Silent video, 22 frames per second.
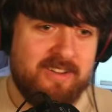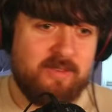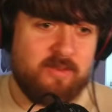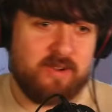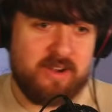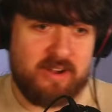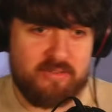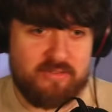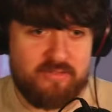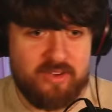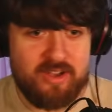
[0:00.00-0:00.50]
when
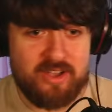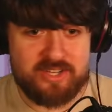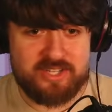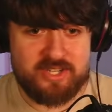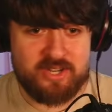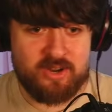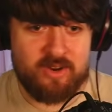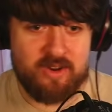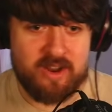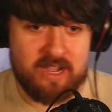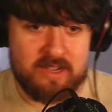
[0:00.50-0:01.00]
I first
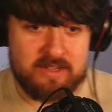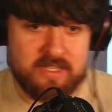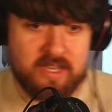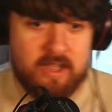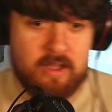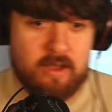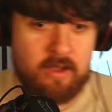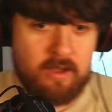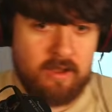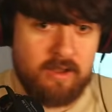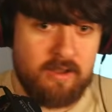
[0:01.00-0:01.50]
saw it, I was
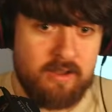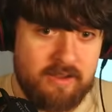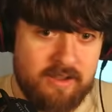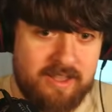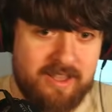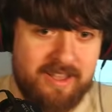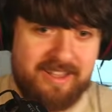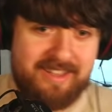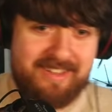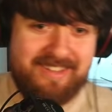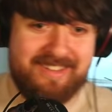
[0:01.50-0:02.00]
like, huh?
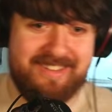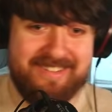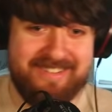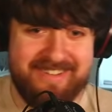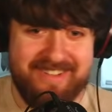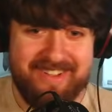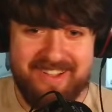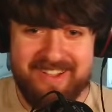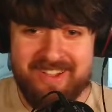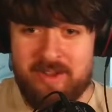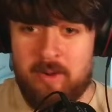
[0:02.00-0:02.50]

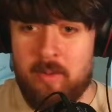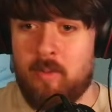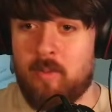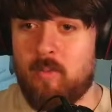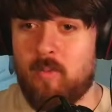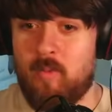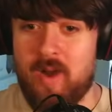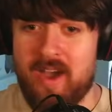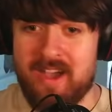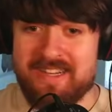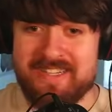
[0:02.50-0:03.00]

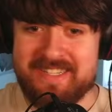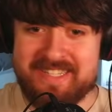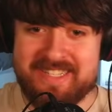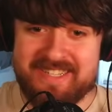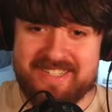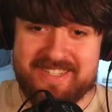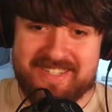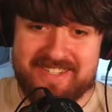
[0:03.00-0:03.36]
What?